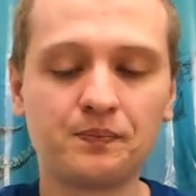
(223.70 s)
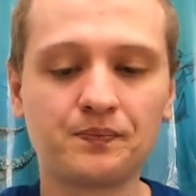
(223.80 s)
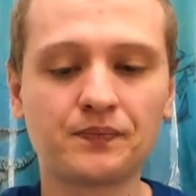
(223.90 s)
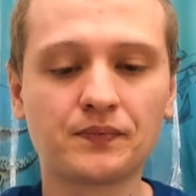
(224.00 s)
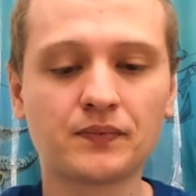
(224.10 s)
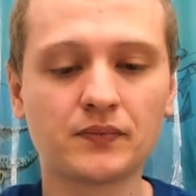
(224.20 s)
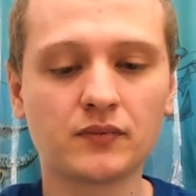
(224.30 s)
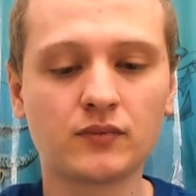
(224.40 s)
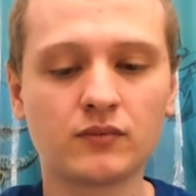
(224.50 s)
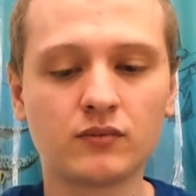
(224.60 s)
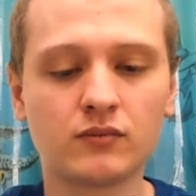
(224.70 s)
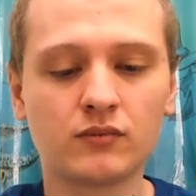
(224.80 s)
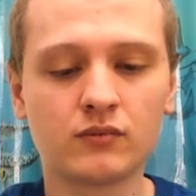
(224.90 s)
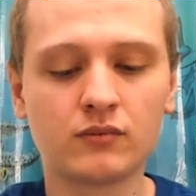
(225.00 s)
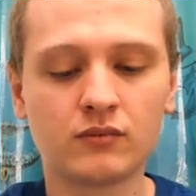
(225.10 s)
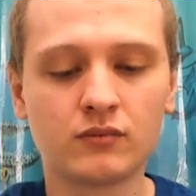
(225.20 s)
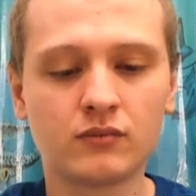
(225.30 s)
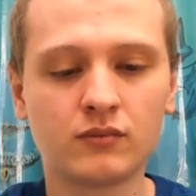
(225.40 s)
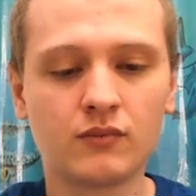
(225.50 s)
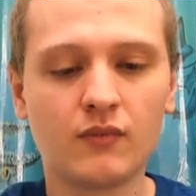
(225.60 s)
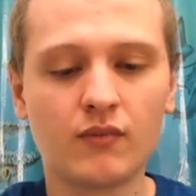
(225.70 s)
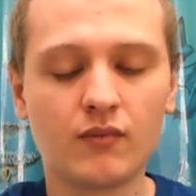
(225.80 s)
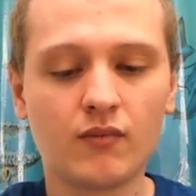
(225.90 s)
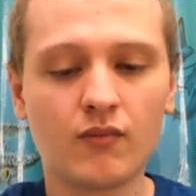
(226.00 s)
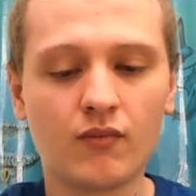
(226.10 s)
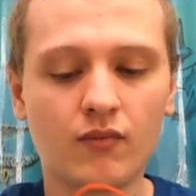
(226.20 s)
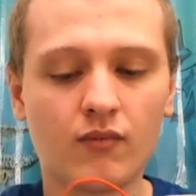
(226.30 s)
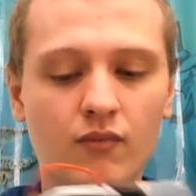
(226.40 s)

(silence)